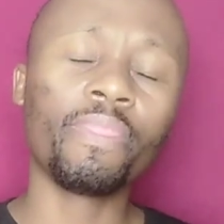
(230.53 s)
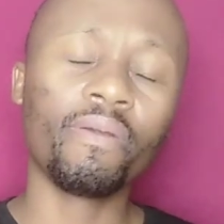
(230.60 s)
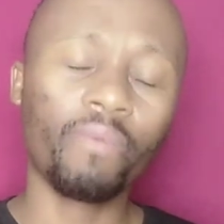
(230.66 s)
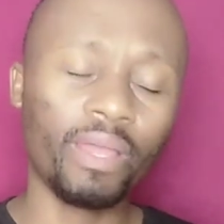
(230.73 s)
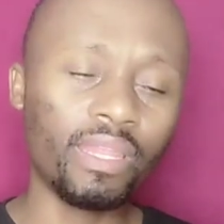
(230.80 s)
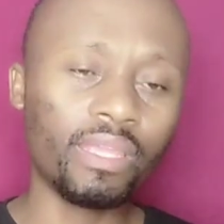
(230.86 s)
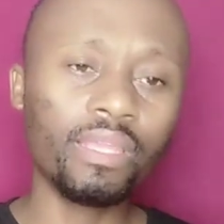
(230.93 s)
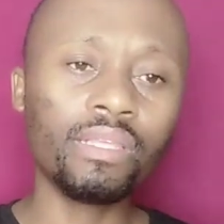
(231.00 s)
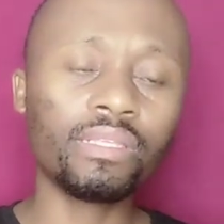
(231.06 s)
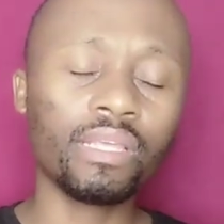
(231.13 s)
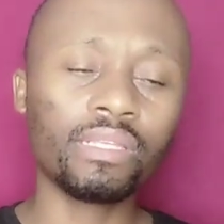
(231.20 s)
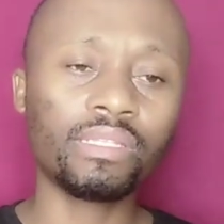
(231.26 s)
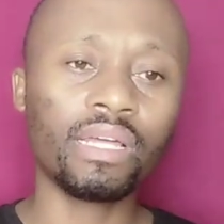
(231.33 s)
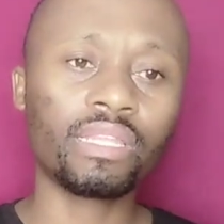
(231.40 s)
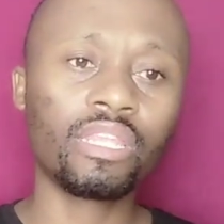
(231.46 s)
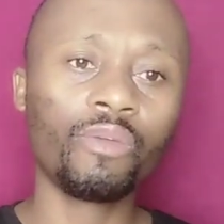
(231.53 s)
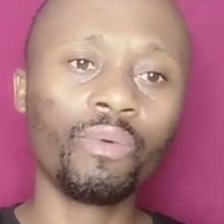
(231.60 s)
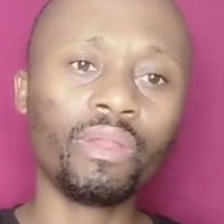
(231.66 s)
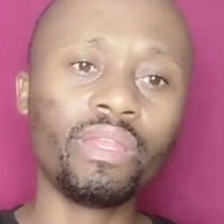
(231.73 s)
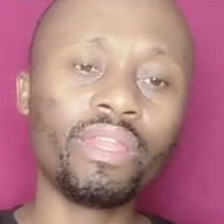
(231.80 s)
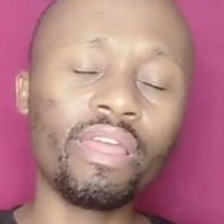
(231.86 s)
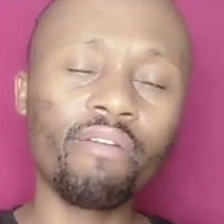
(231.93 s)
When he says that he will
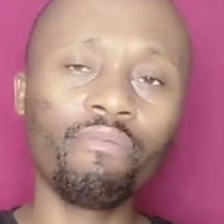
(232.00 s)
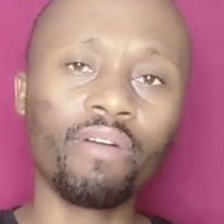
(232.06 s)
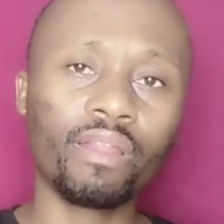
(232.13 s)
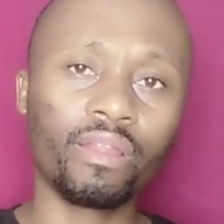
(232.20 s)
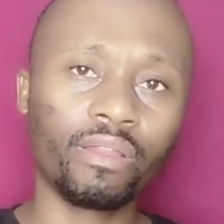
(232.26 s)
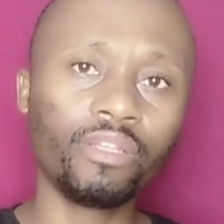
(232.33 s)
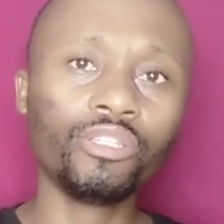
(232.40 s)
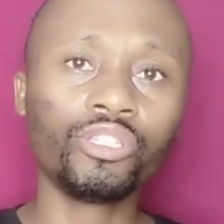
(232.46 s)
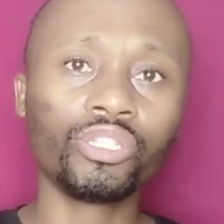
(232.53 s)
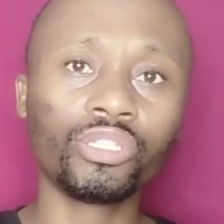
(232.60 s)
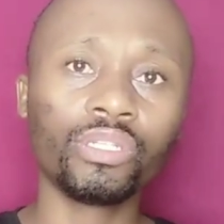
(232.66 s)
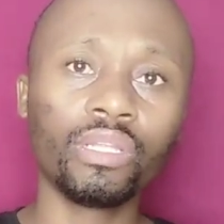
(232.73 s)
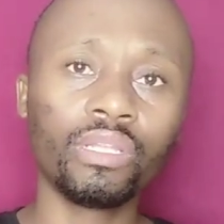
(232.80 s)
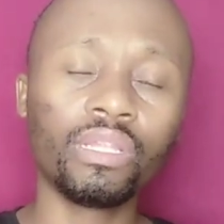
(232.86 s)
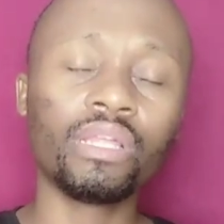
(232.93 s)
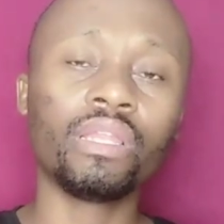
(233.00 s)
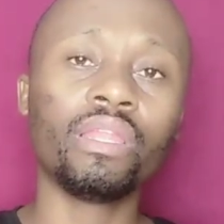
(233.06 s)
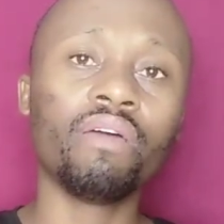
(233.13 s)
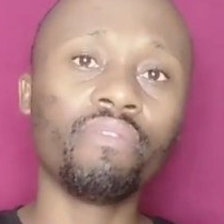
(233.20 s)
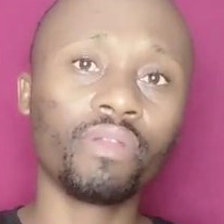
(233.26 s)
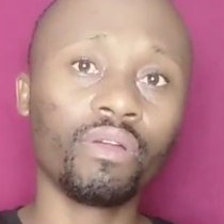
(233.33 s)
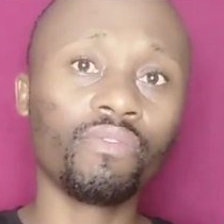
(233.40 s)
never reach the
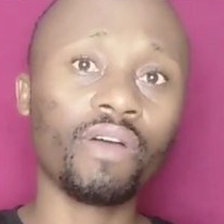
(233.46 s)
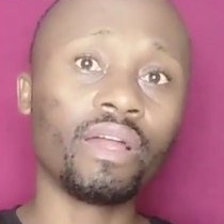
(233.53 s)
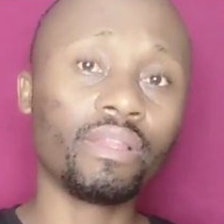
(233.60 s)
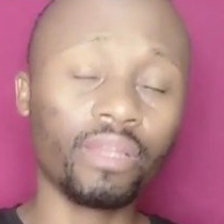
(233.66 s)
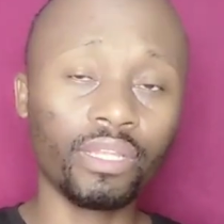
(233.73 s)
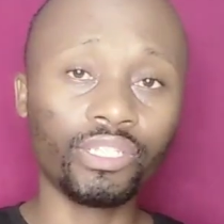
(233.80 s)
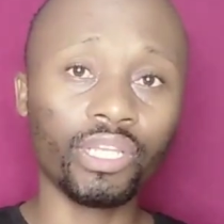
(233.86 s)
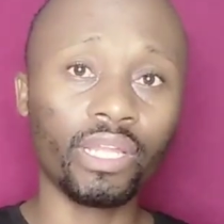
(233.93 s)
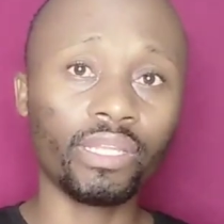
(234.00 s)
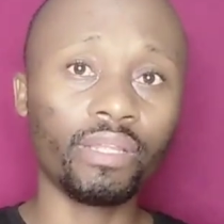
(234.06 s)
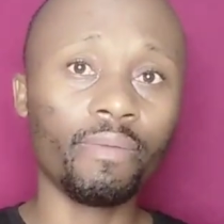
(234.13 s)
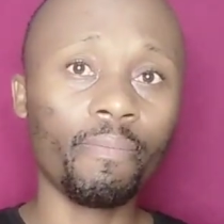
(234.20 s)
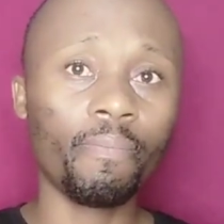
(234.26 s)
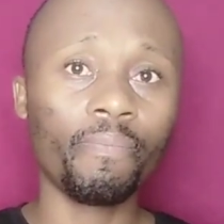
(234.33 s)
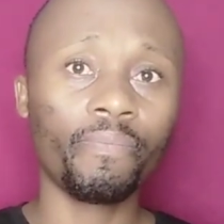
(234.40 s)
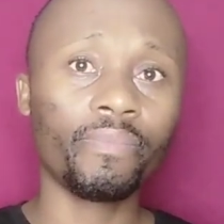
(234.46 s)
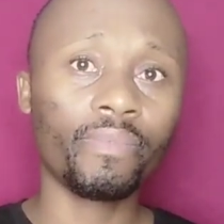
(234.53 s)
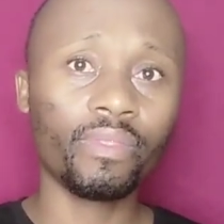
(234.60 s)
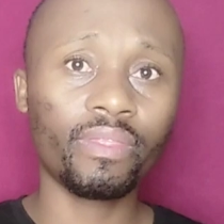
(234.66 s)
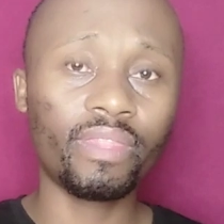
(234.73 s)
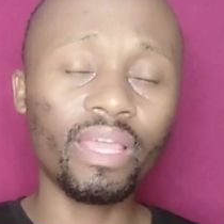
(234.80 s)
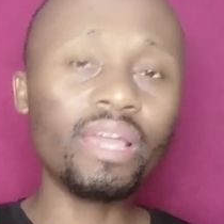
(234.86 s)
level of Andile Jali,
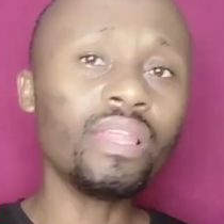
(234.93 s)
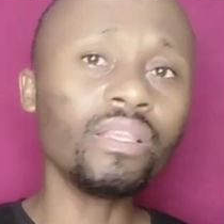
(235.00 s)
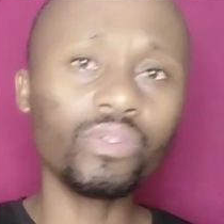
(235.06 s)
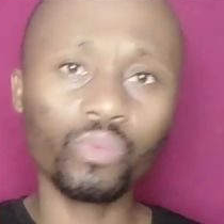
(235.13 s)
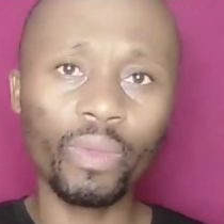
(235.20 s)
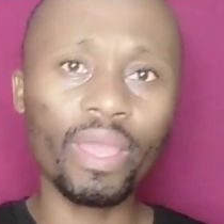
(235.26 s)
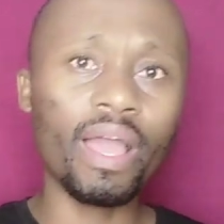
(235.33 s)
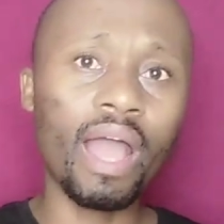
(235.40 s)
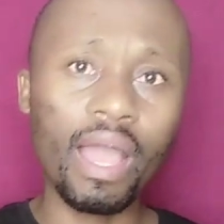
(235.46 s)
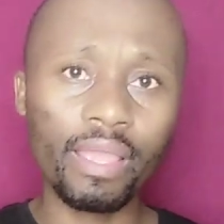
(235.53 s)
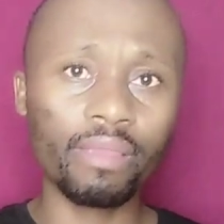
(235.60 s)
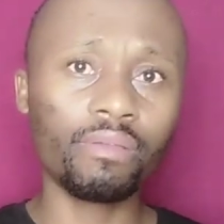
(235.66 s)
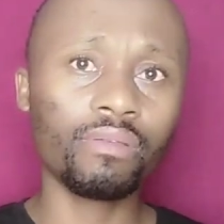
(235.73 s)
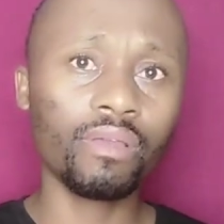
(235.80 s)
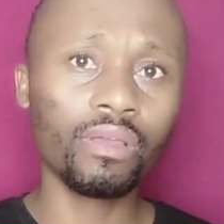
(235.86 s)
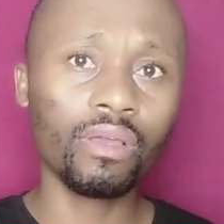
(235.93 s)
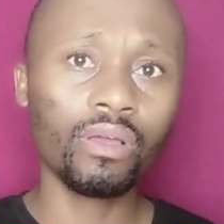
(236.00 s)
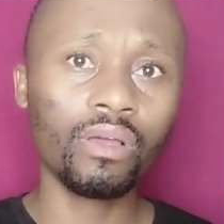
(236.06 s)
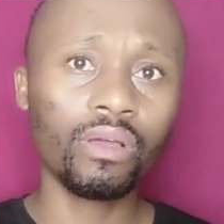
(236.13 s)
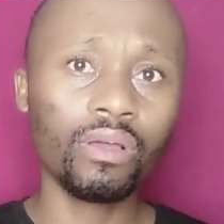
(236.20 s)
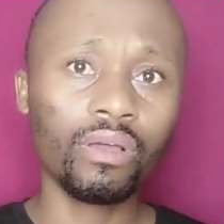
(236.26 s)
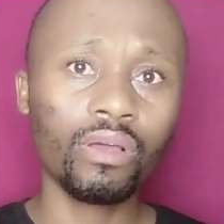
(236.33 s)
that is where I
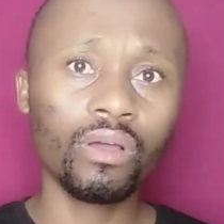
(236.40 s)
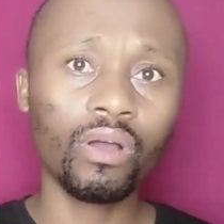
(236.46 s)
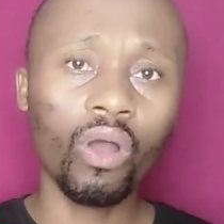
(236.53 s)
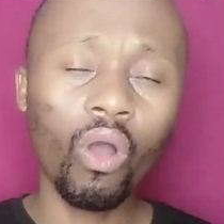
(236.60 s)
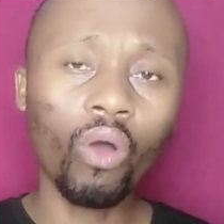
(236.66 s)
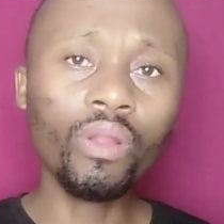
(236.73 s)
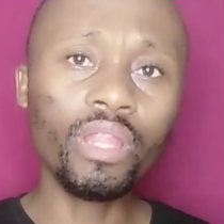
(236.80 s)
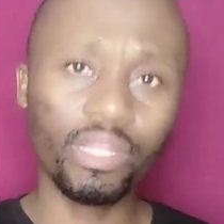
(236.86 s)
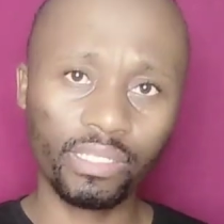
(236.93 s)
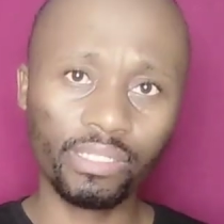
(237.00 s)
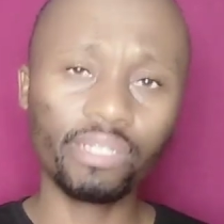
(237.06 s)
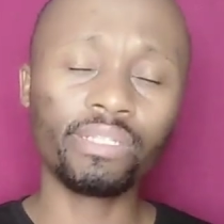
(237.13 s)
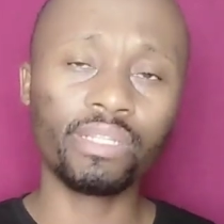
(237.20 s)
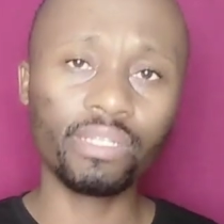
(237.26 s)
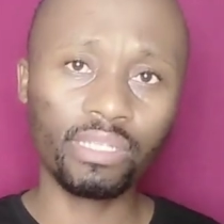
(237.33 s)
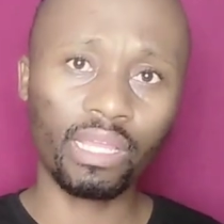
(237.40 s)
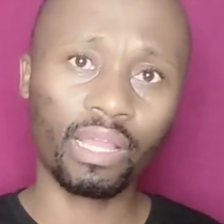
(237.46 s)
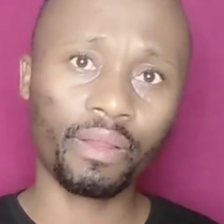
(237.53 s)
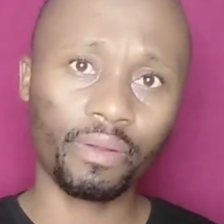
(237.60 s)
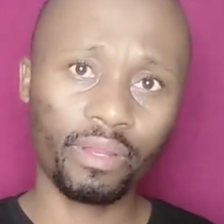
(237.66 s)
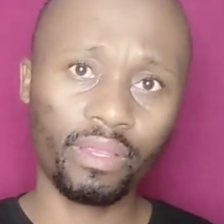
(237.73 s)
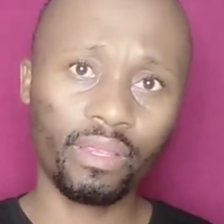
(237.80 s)
honestly
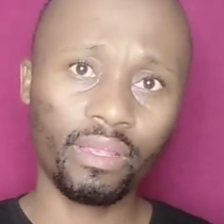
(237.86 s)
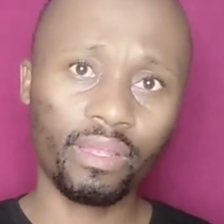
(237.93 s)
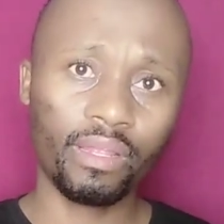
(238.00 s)
disagree.